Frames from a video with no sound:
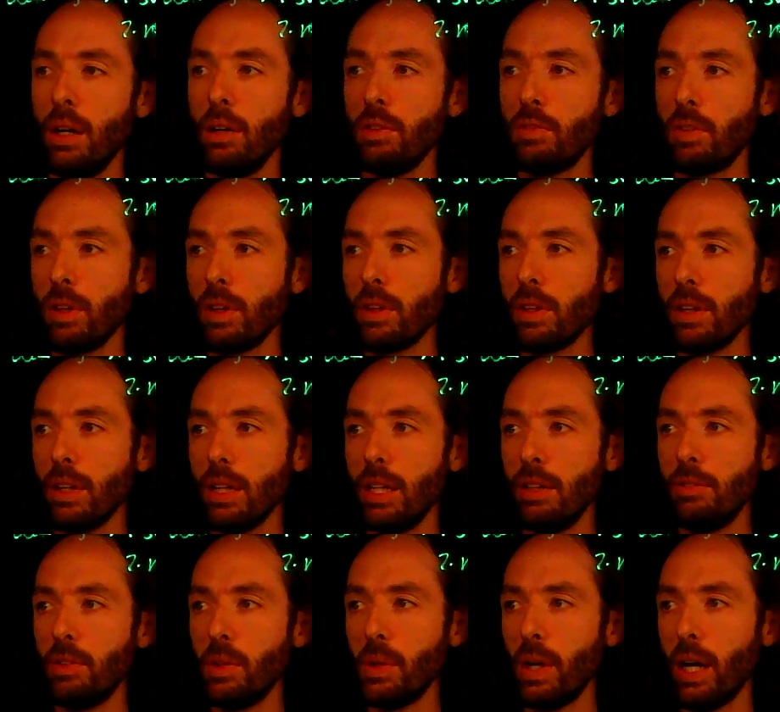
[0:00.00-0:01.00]
Further,
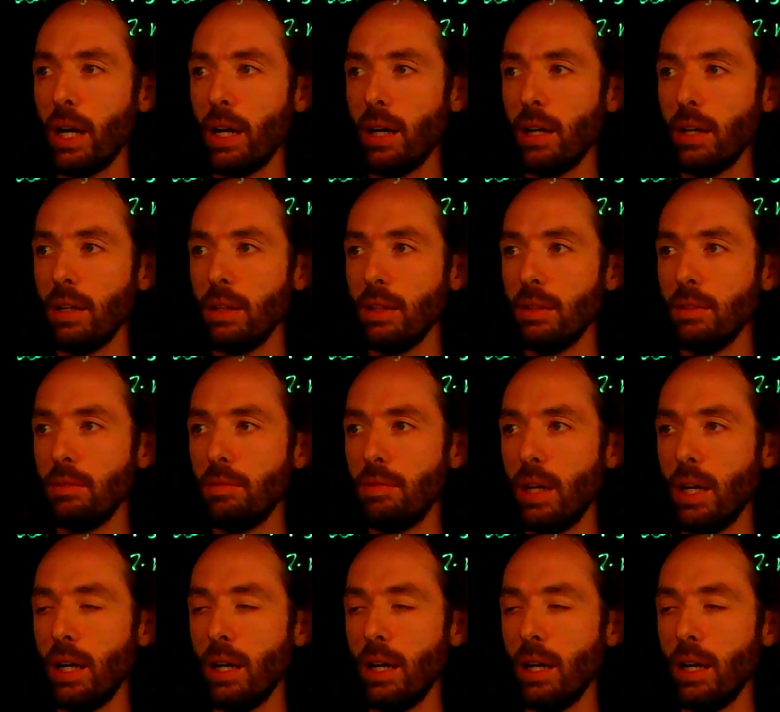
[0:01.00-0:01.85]
if you have